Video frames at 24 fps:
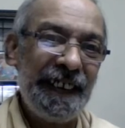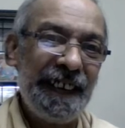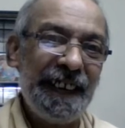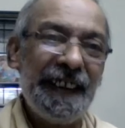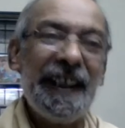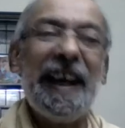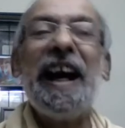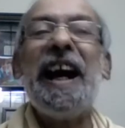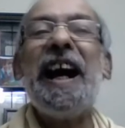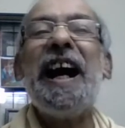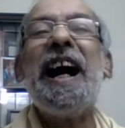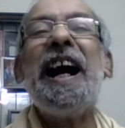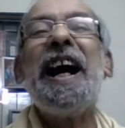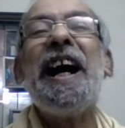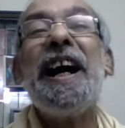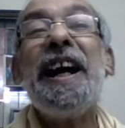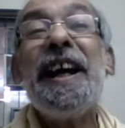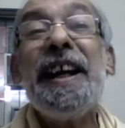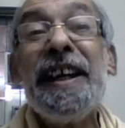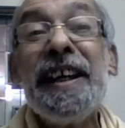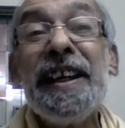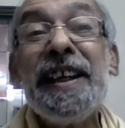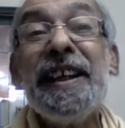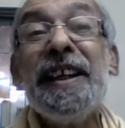The I
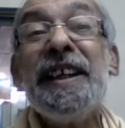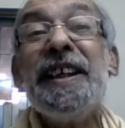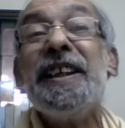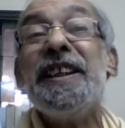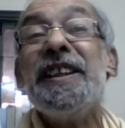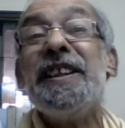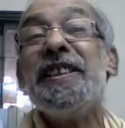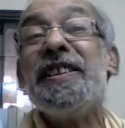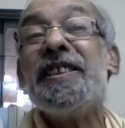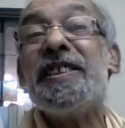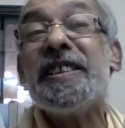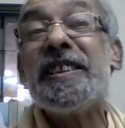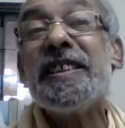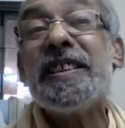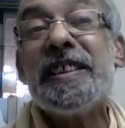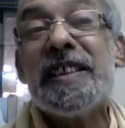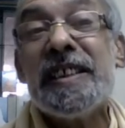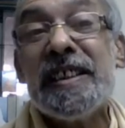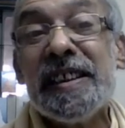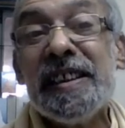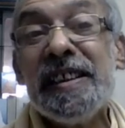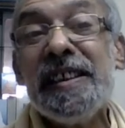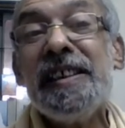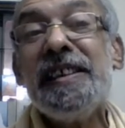is
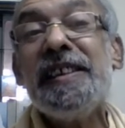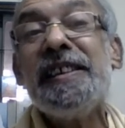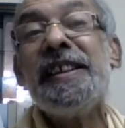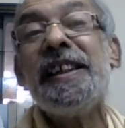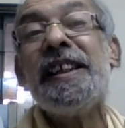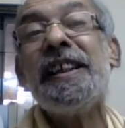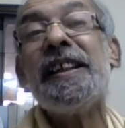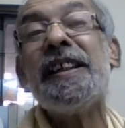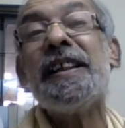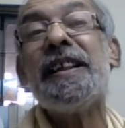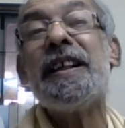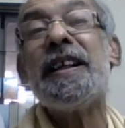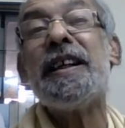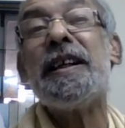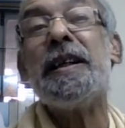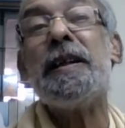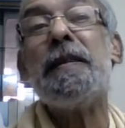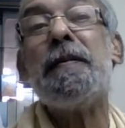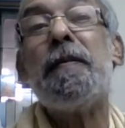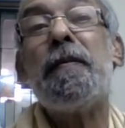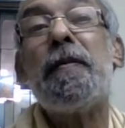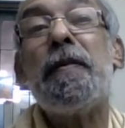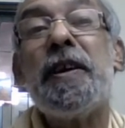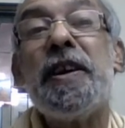still there,
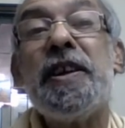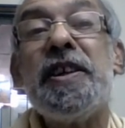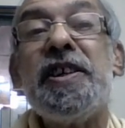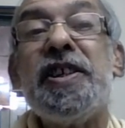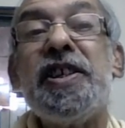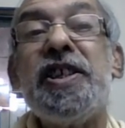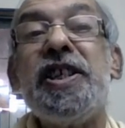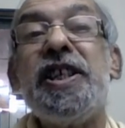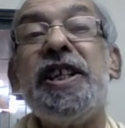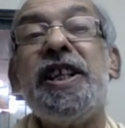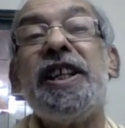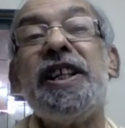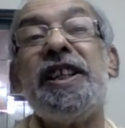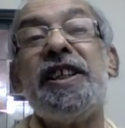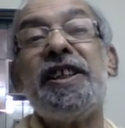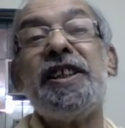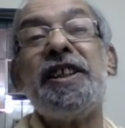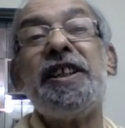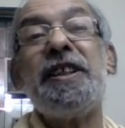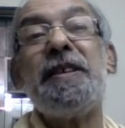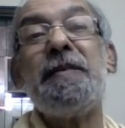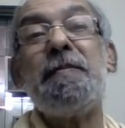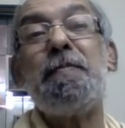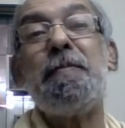
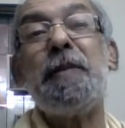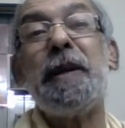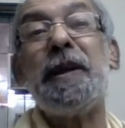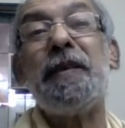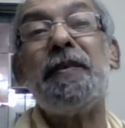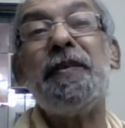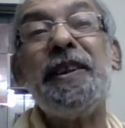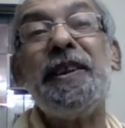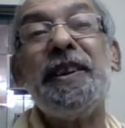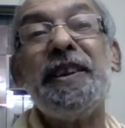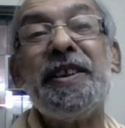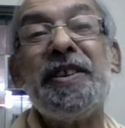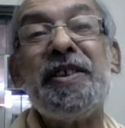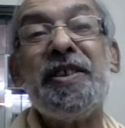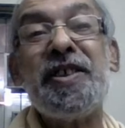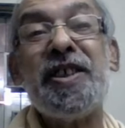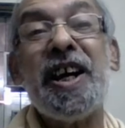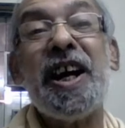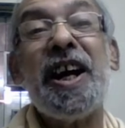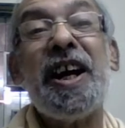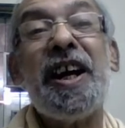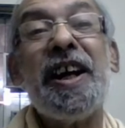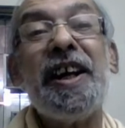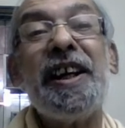differentiating between the
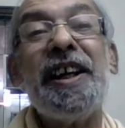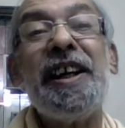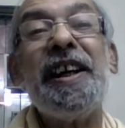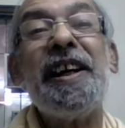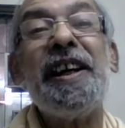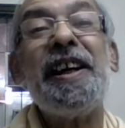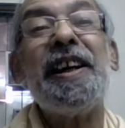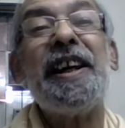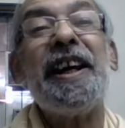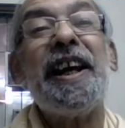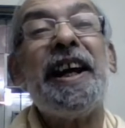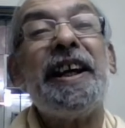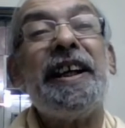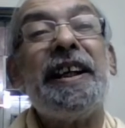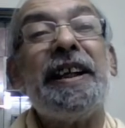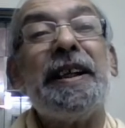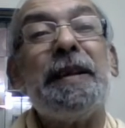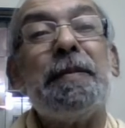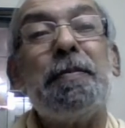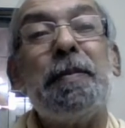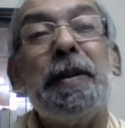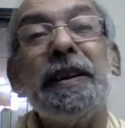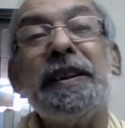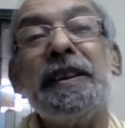child and
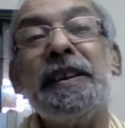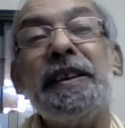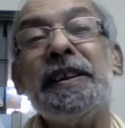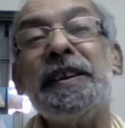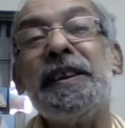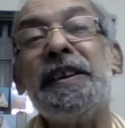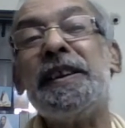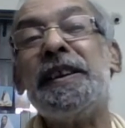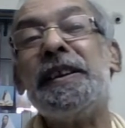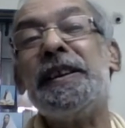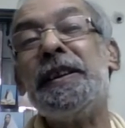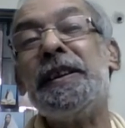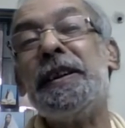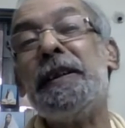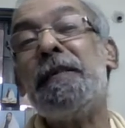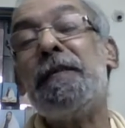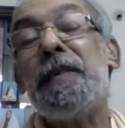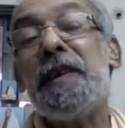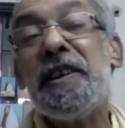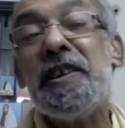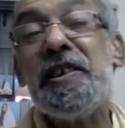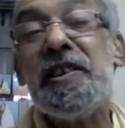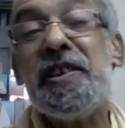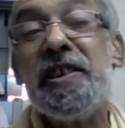the mother,
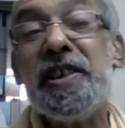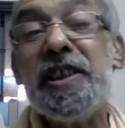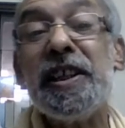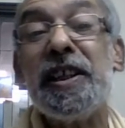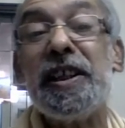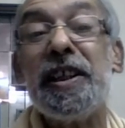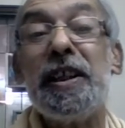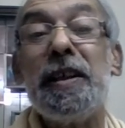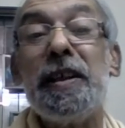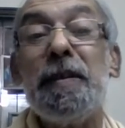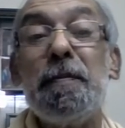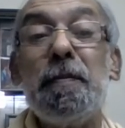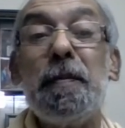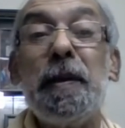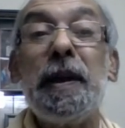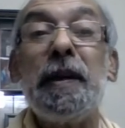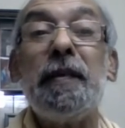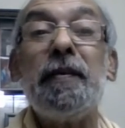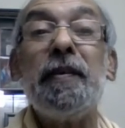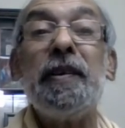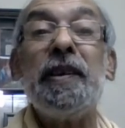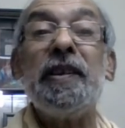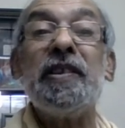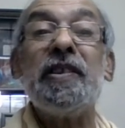differentiating
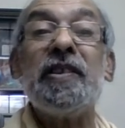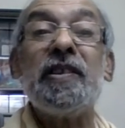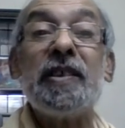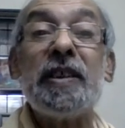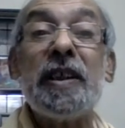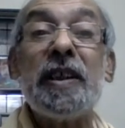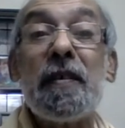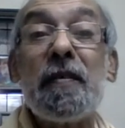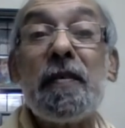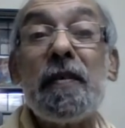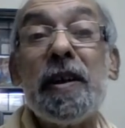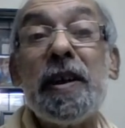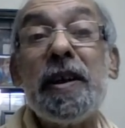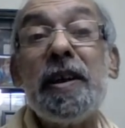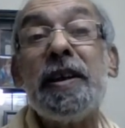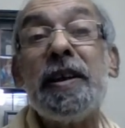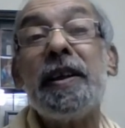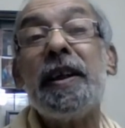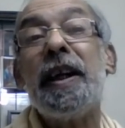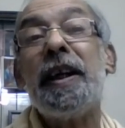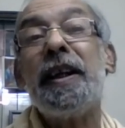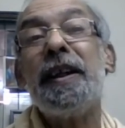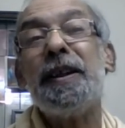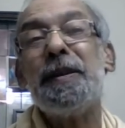between the
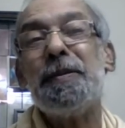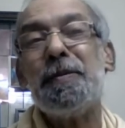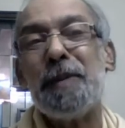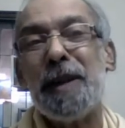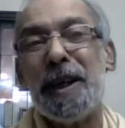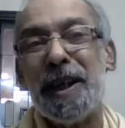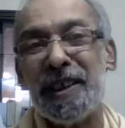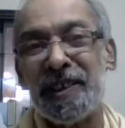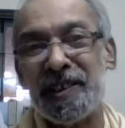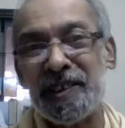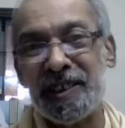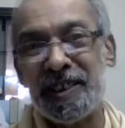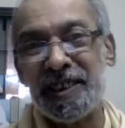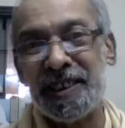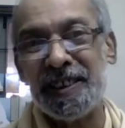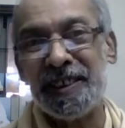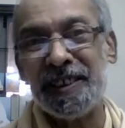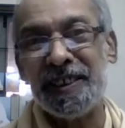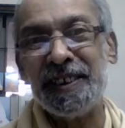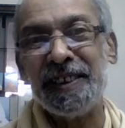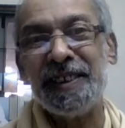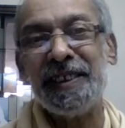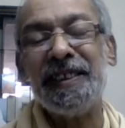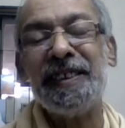servant and the master,
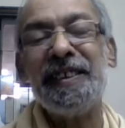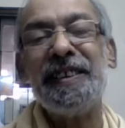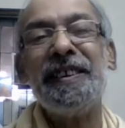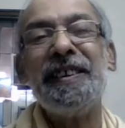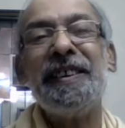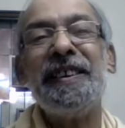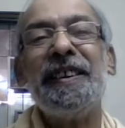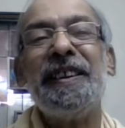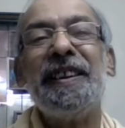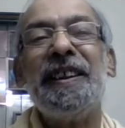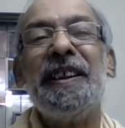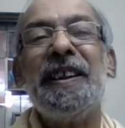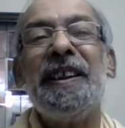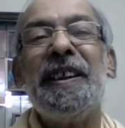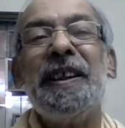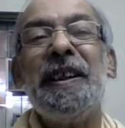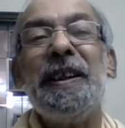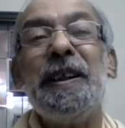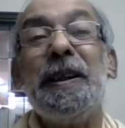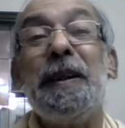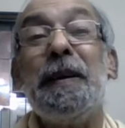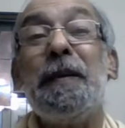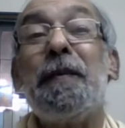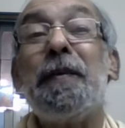
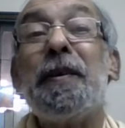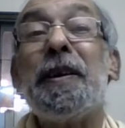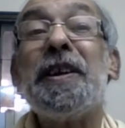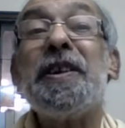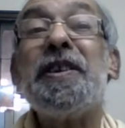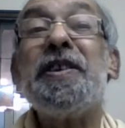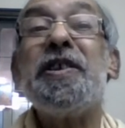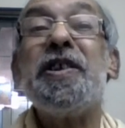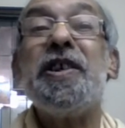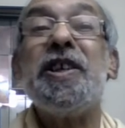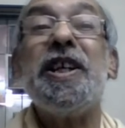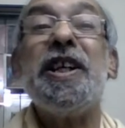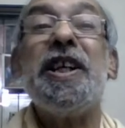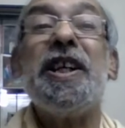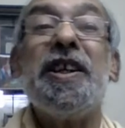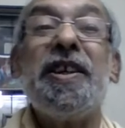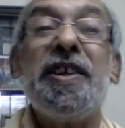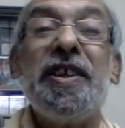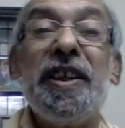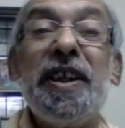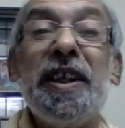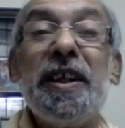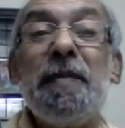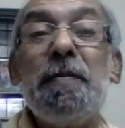
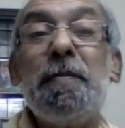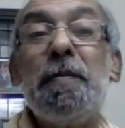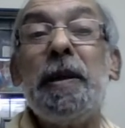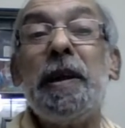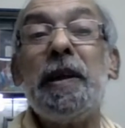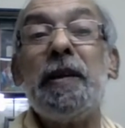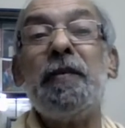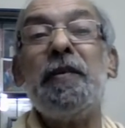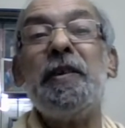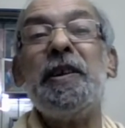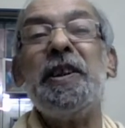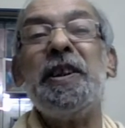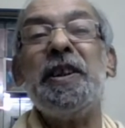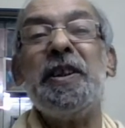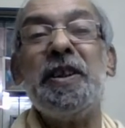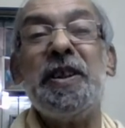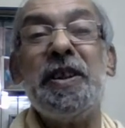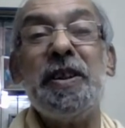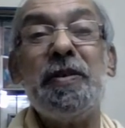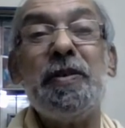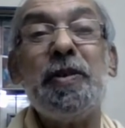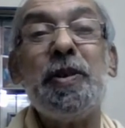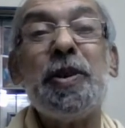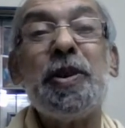differentiating between the
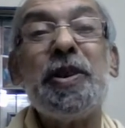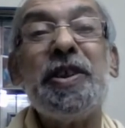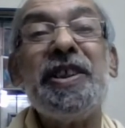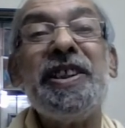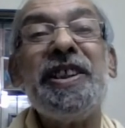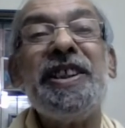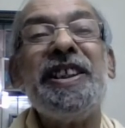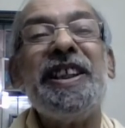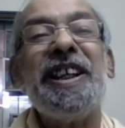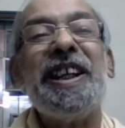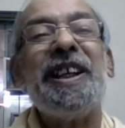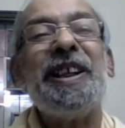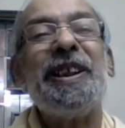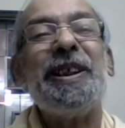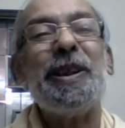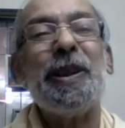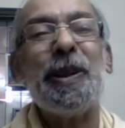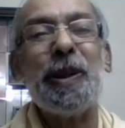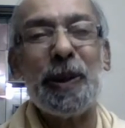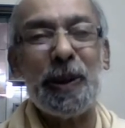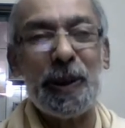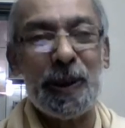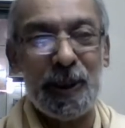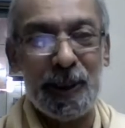devotee and the
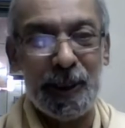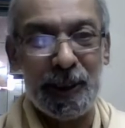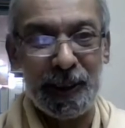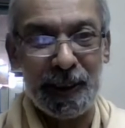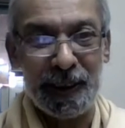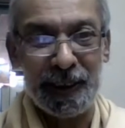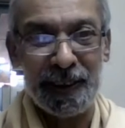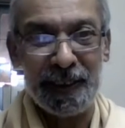Lord.